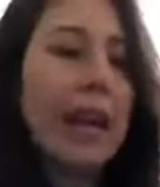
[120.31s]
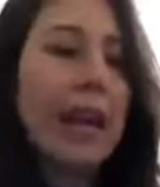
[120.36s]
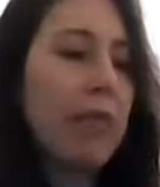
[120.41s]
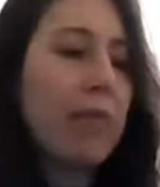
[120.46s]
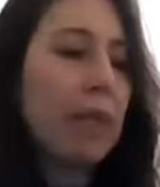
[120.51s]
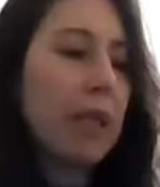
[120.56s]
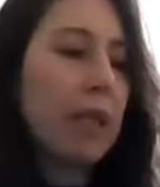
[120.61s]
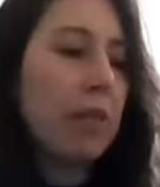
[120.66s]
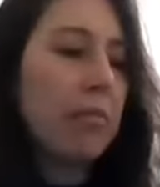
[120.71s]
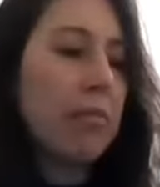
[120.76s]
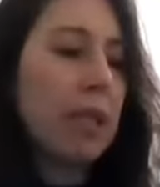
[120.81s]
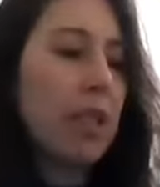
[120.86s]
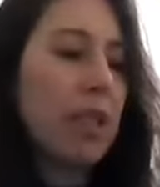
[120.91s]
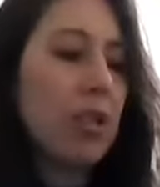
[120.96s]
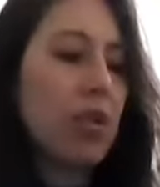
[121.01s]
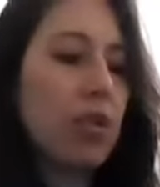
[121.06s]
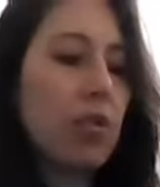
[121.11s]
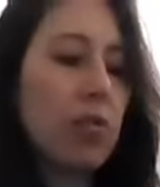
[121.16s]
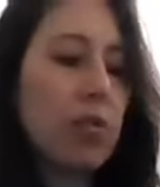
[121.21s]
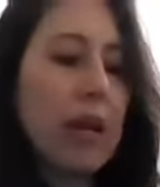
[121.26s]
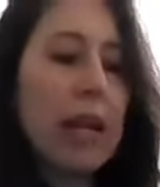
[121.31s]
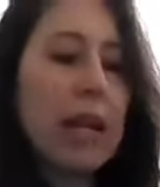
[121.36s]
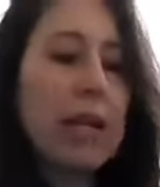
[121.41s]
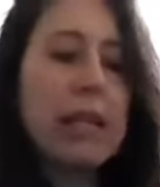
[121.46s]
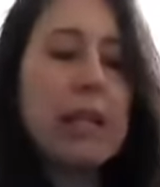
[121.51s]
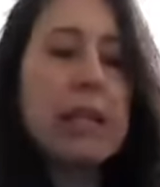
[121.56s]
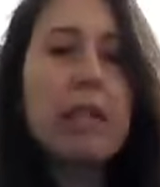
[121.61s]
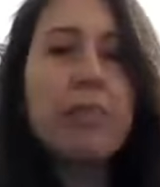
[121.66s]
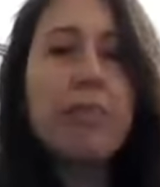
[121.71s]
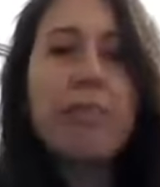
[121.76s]
I recommend
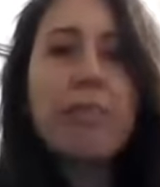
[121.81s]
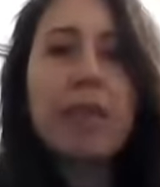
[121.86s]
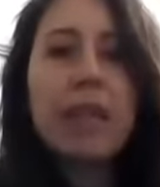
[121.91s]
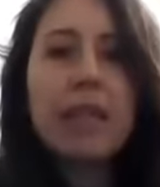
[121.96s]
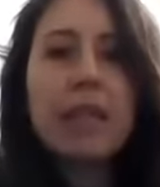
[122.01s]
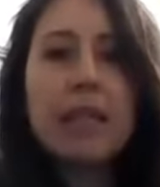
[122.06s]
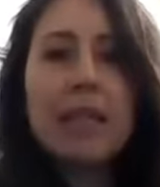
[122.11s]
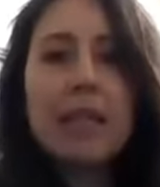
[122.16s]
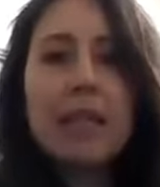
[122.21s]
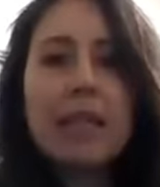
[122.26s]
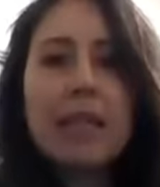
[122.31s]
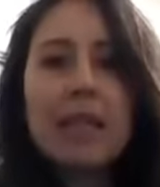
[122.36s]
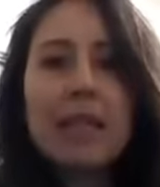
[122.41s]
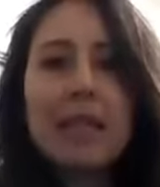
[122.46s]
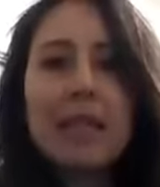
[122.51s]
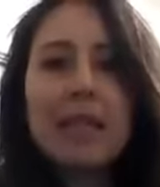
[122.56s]
shredded because